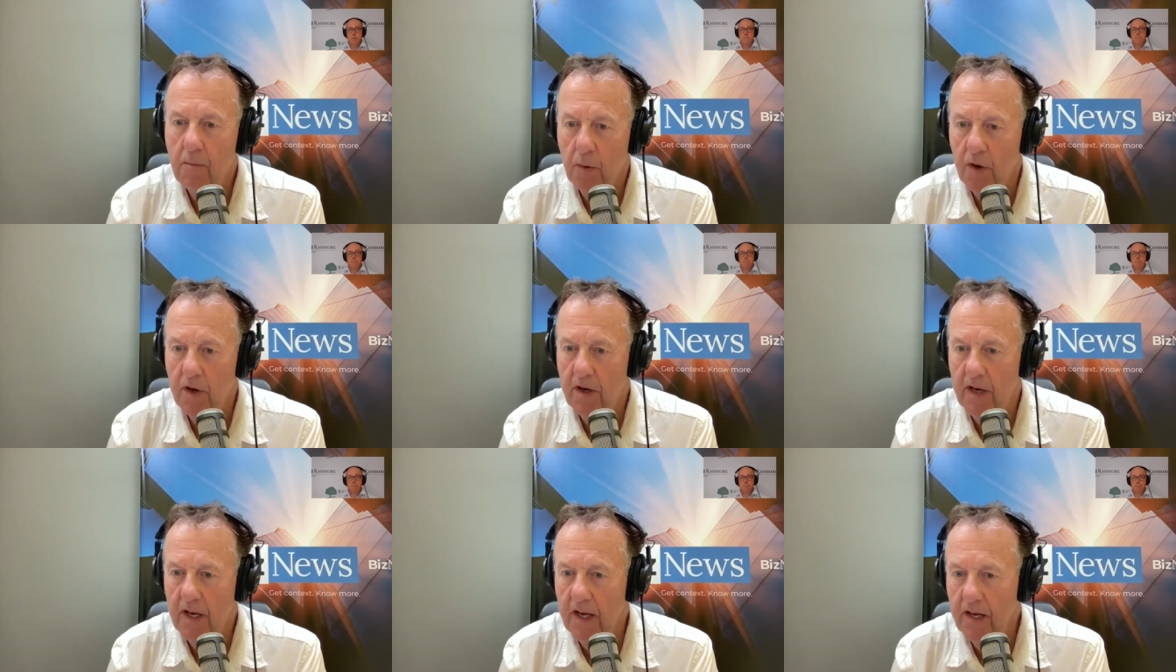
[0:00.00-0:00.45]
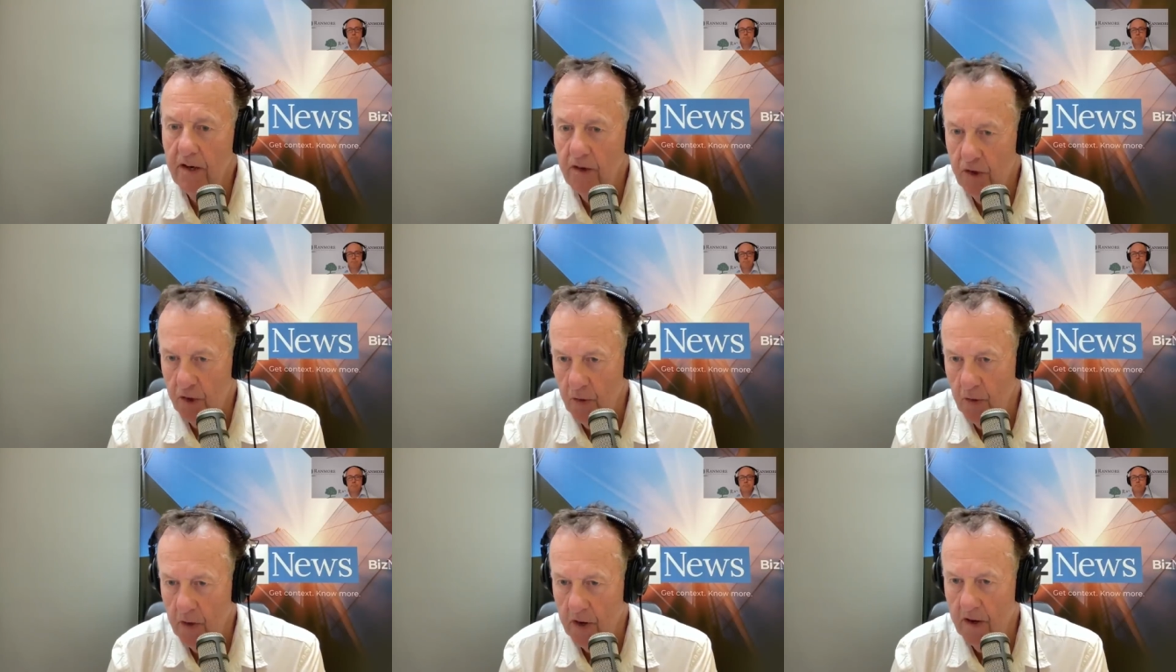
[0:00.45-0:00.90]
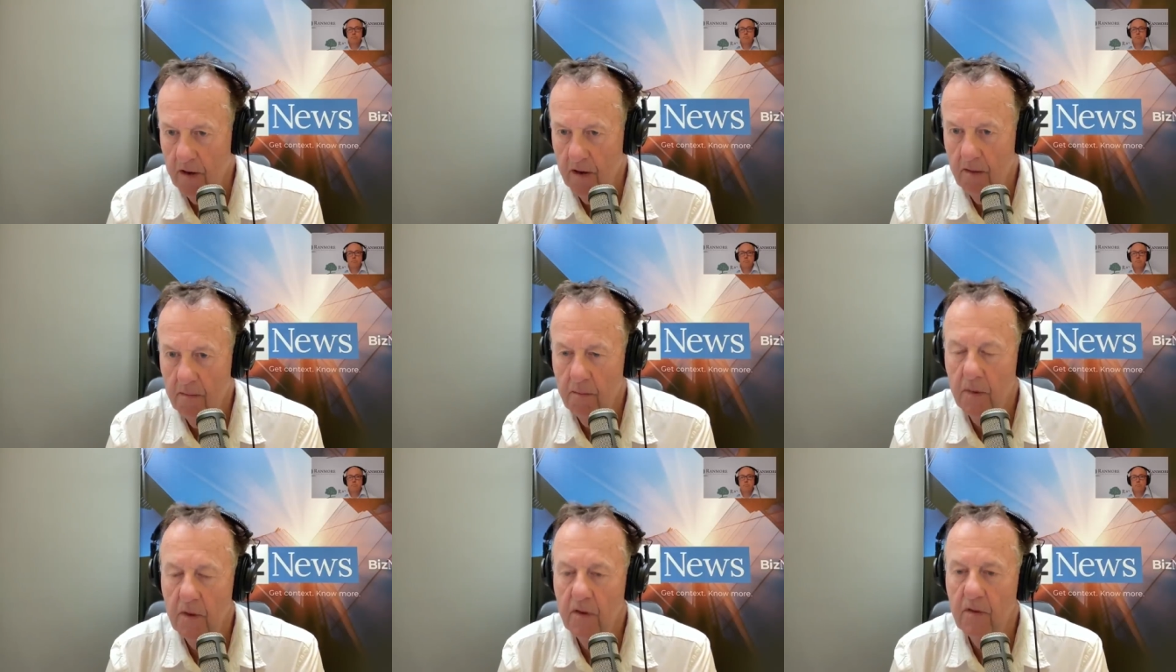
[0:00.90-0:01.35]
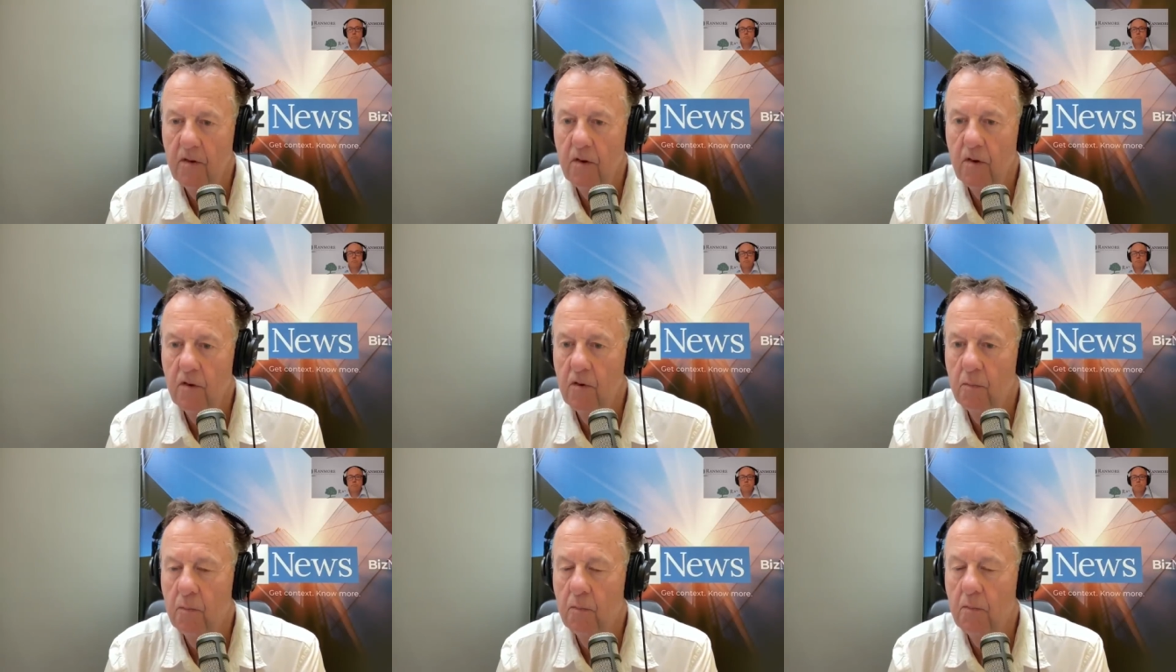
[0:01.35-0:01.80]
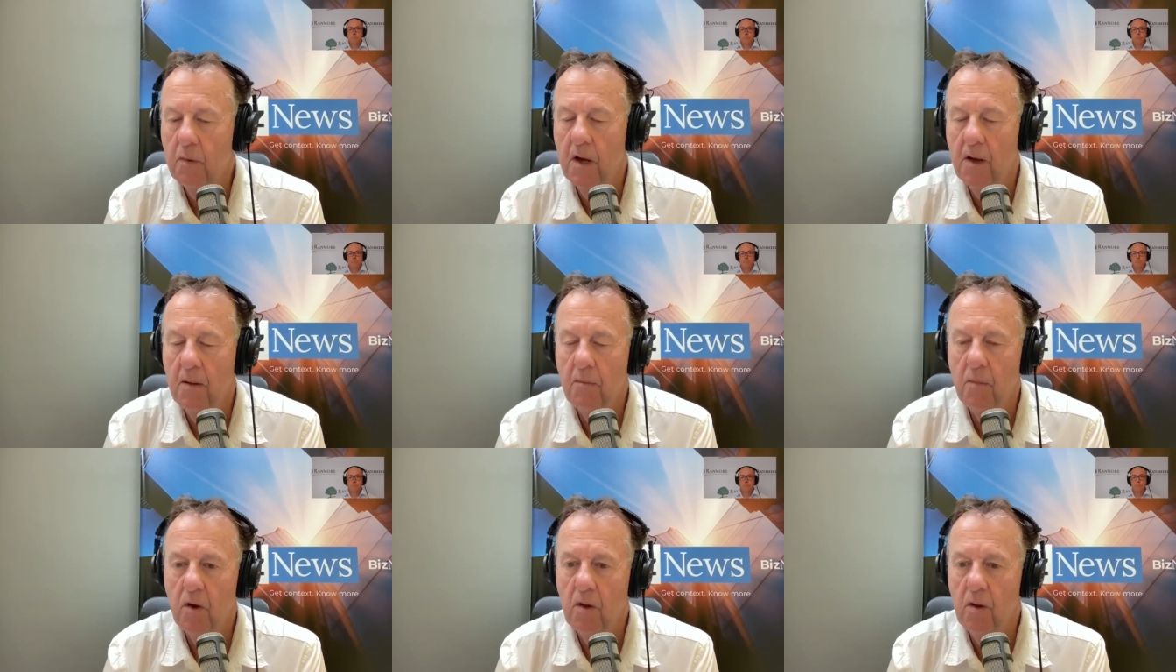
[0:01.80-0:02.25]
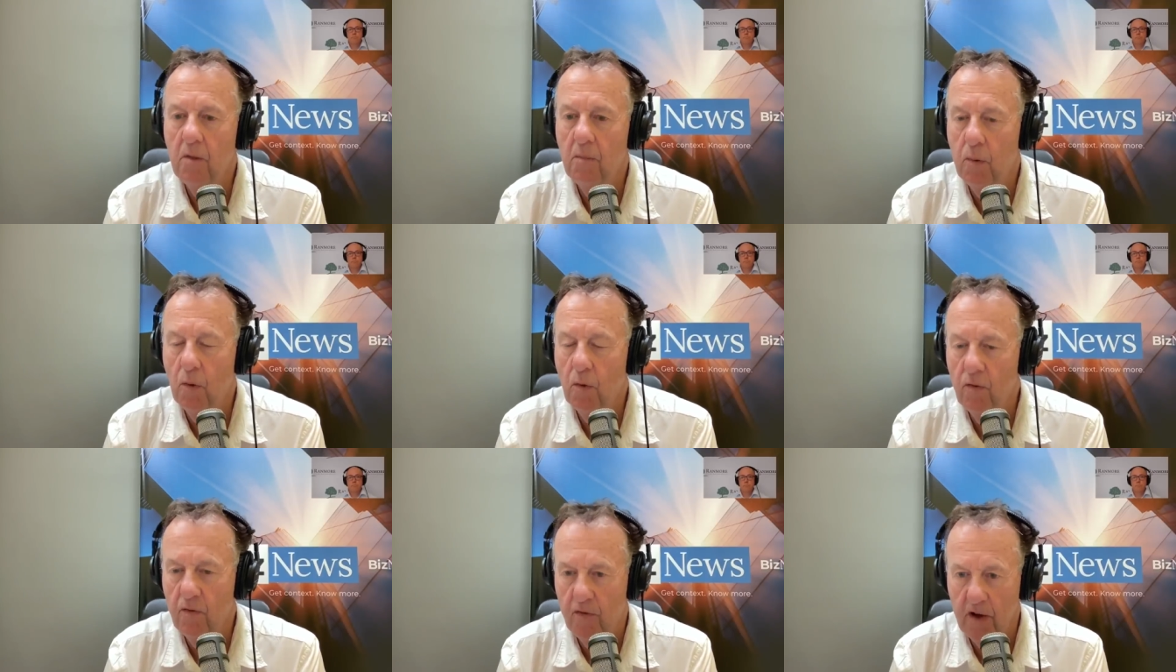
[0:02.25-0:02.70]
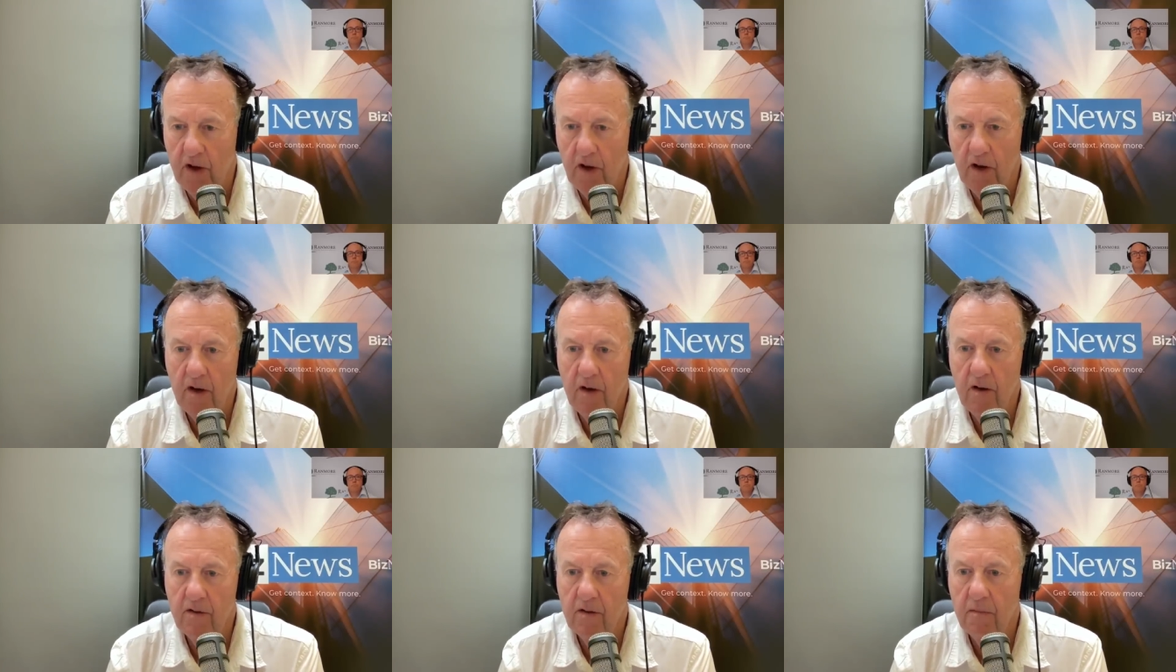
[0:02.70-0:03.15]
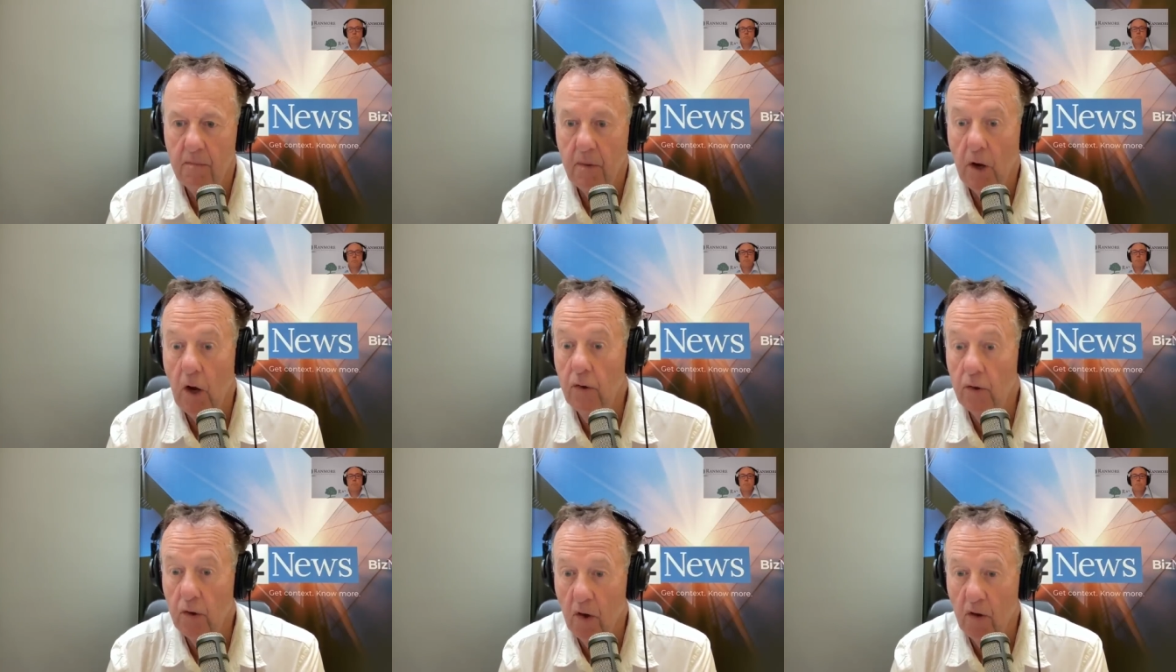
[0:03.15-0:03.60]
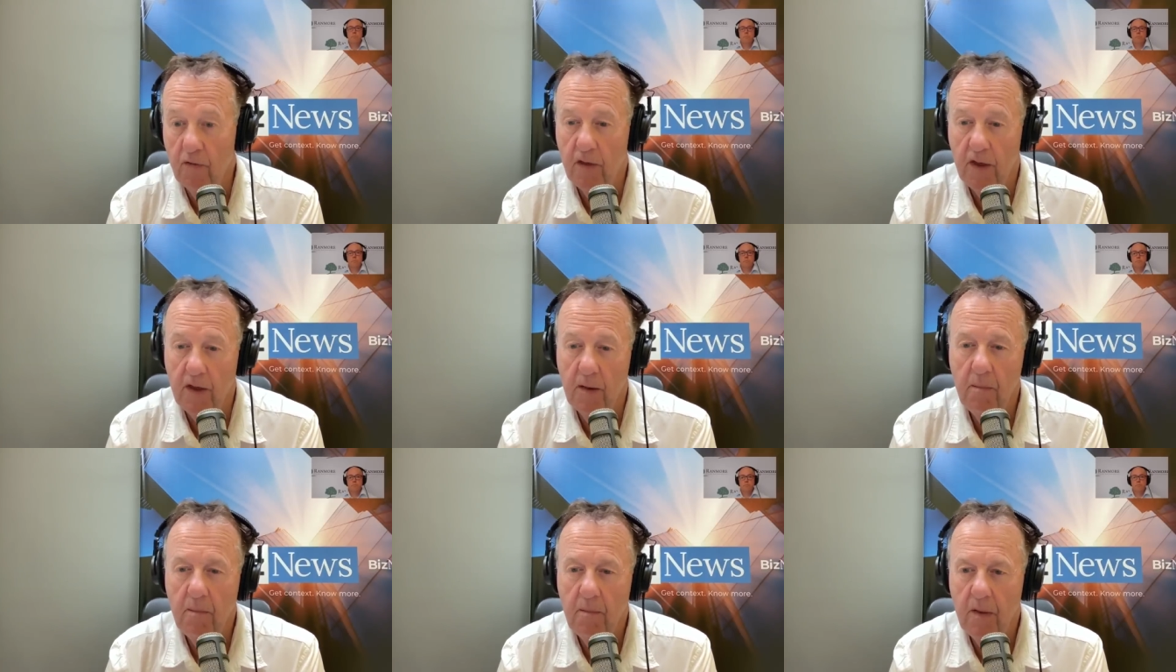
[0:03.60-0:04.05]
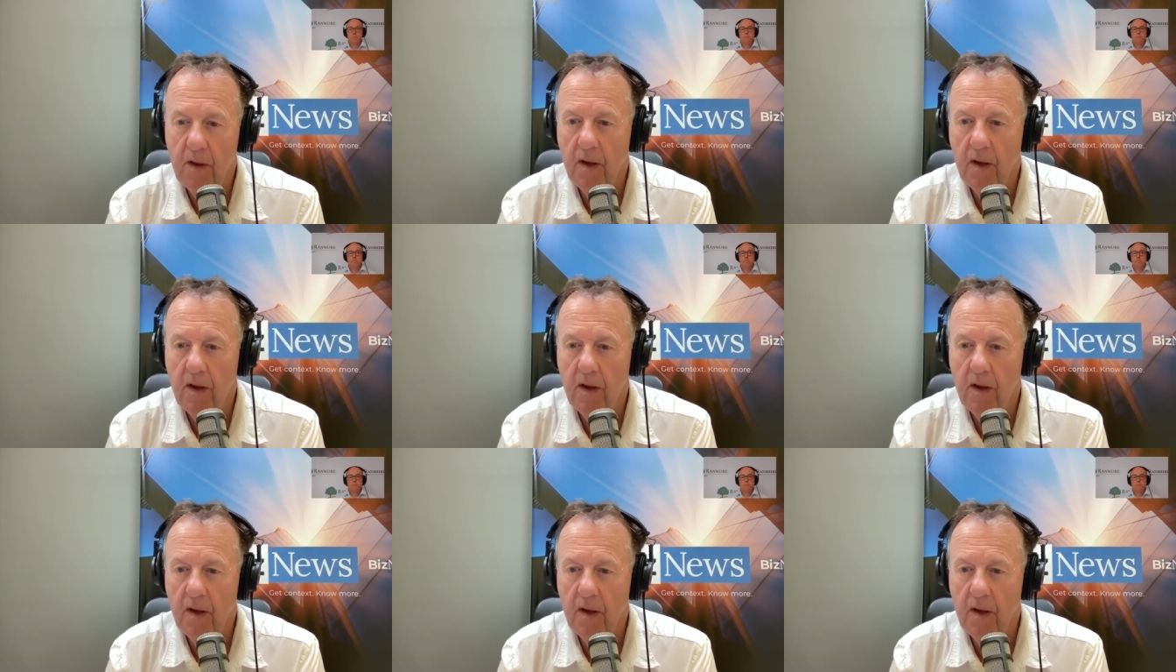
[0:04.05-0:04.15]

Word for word: put it into our BizNews uh, model portfolios in both of them,